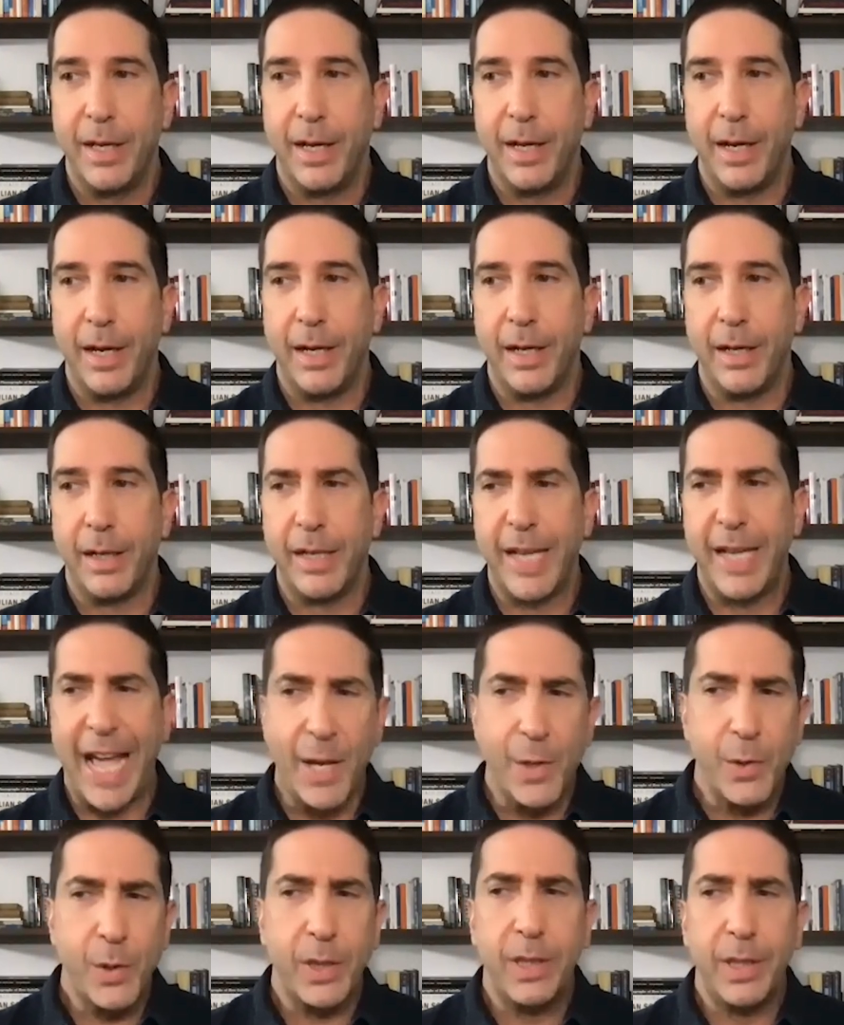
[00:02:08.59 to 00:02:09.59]
uh,
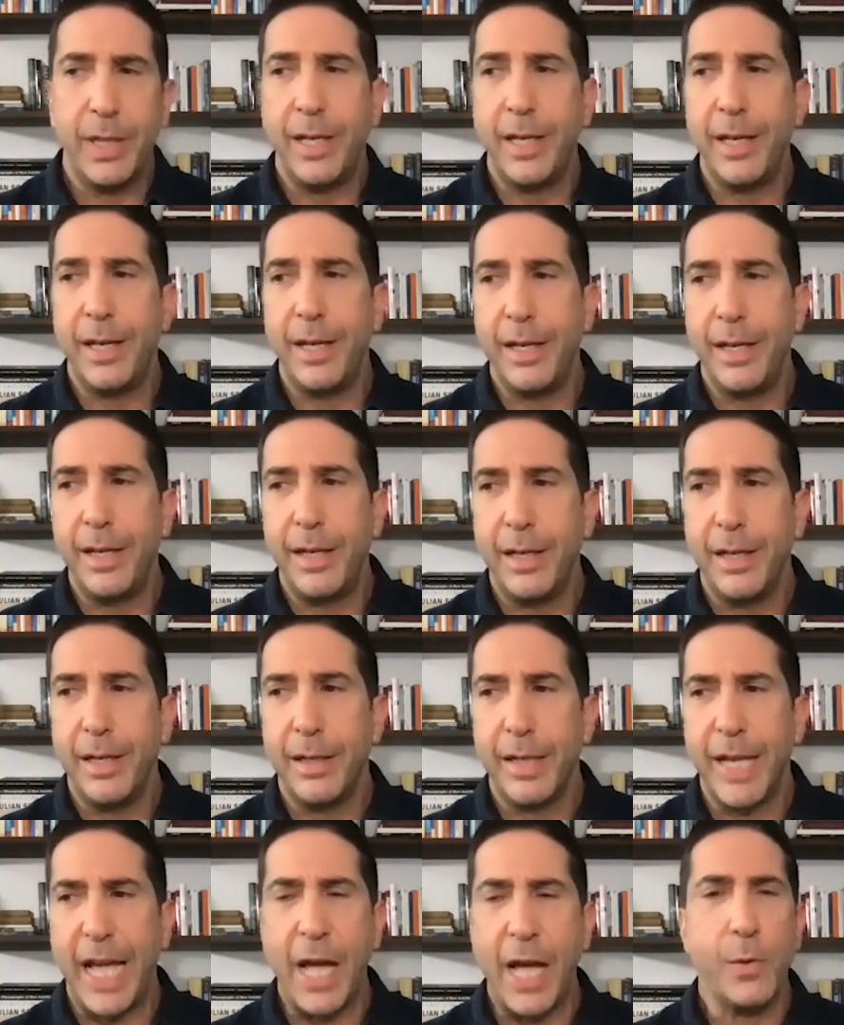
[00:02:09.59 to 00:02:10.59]
casually
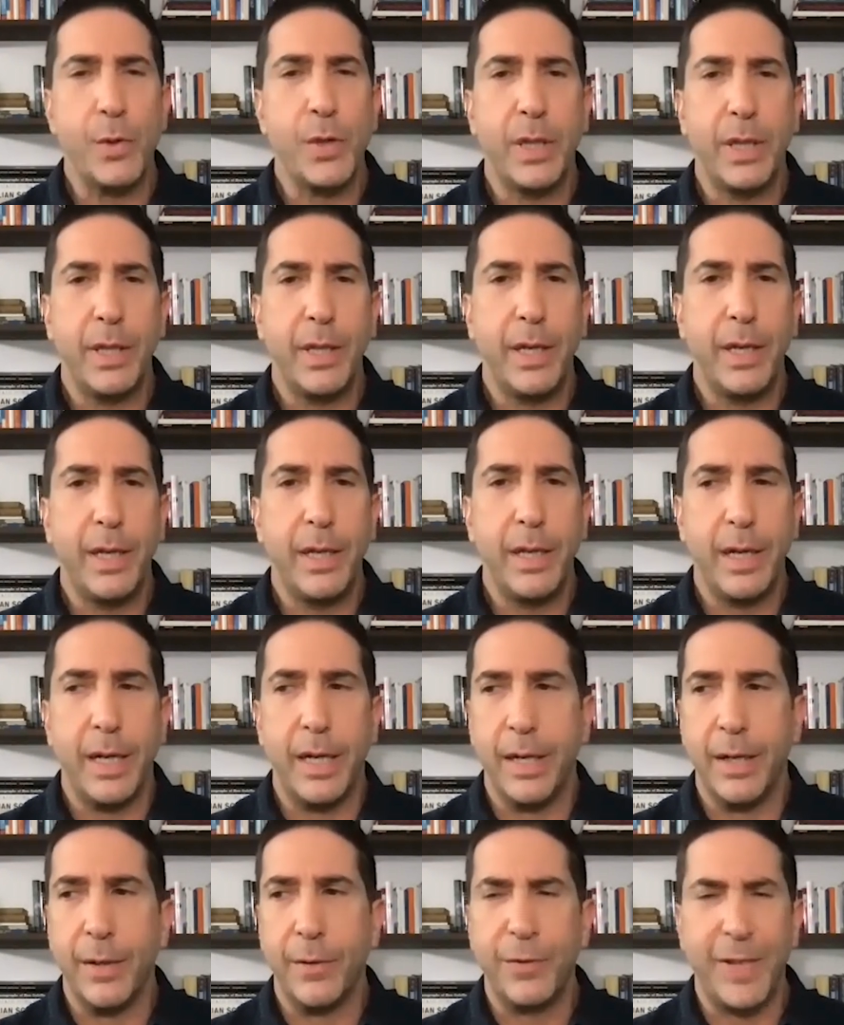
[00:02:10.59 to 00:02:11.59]
casually
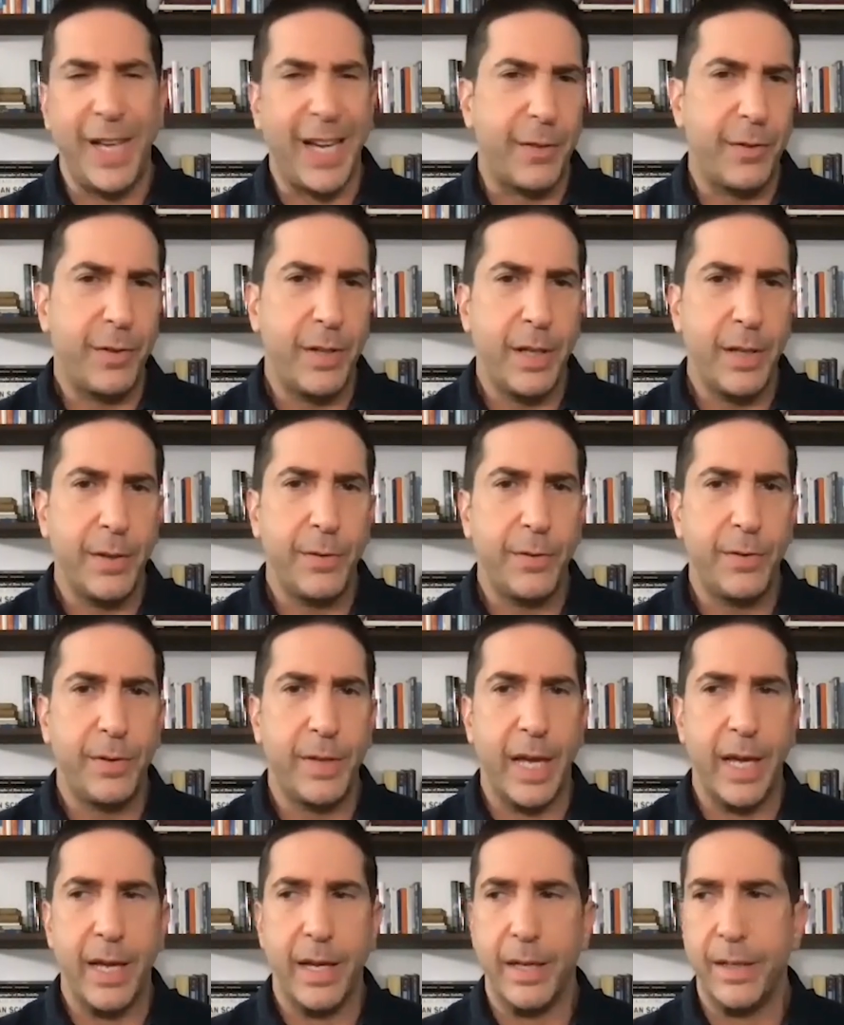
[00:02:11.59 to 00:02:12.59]
uh, sexist
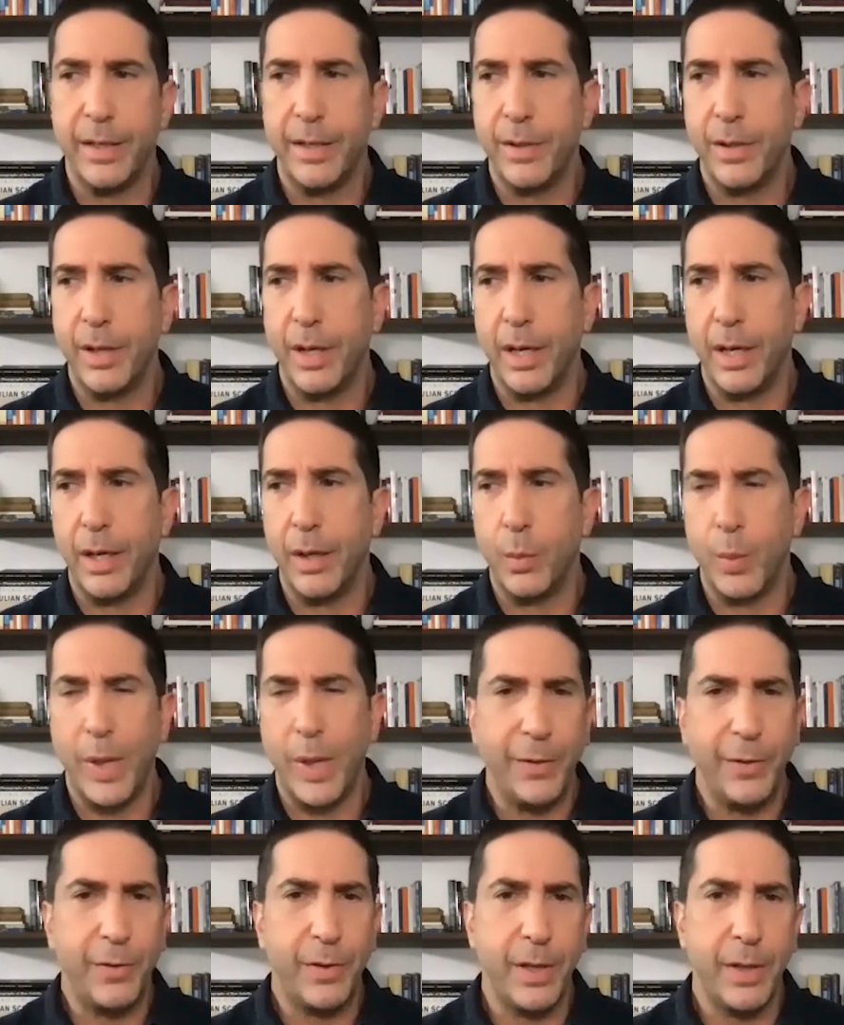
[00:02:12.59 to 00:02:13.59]
and uh,
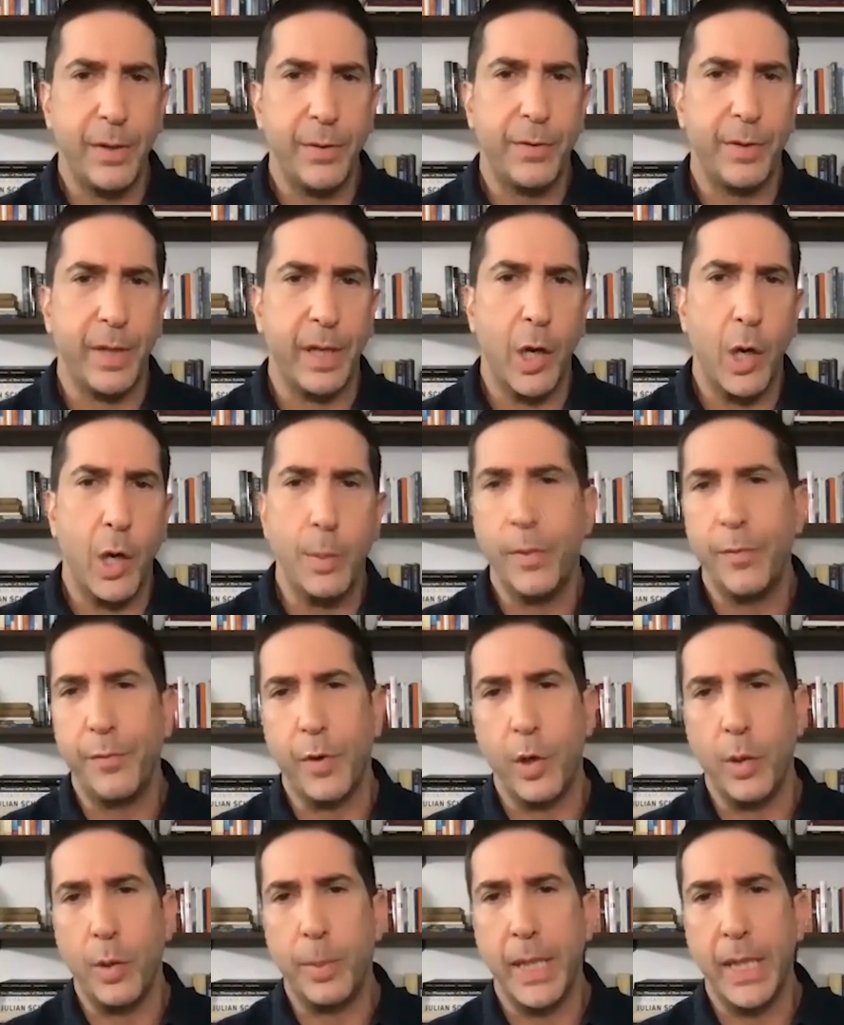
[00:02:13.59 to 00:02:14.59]
racist and
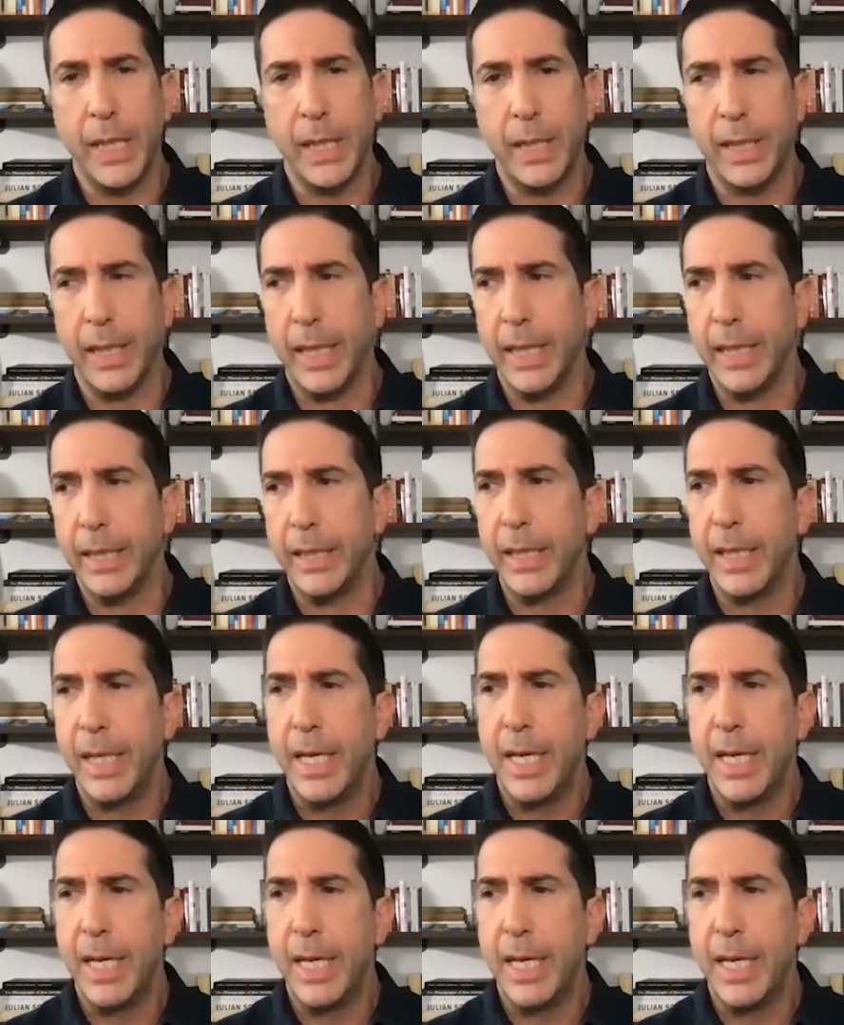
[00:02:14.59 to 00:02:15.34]
homophobic and